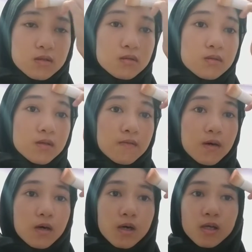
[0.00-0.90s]
So if
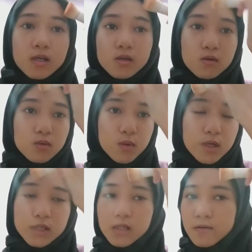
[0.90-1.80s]
I don't wear
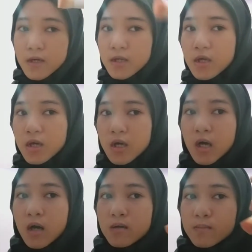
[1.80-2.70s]
hijab, right,
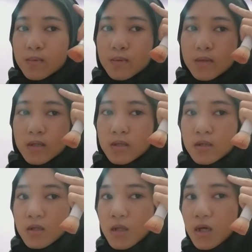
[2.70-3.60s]
I'll put it
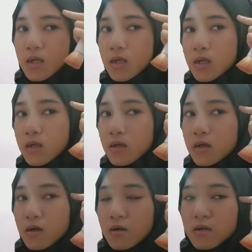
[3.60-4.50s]
lagi
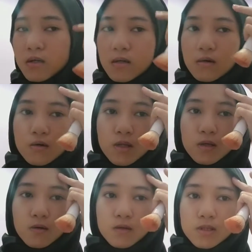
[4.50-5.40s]

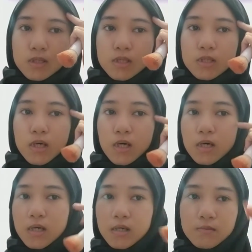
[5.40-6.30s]
like on this
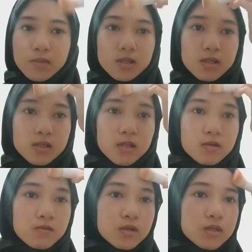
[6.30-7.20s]
side, but since I
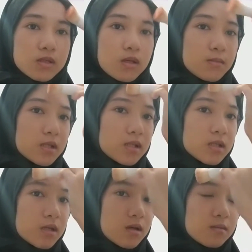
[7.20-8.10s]
don't want to stain my
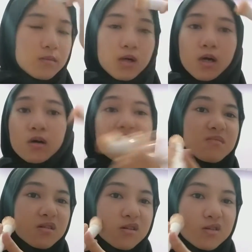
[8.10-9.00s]
hijab, I'm
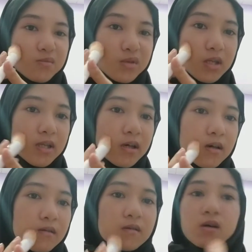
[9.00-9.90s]
not gonna put it
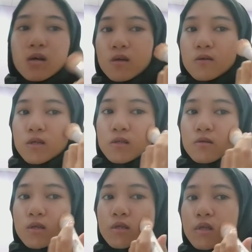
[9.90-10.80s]
there because you
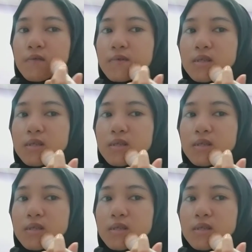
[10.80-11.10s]
guys can't even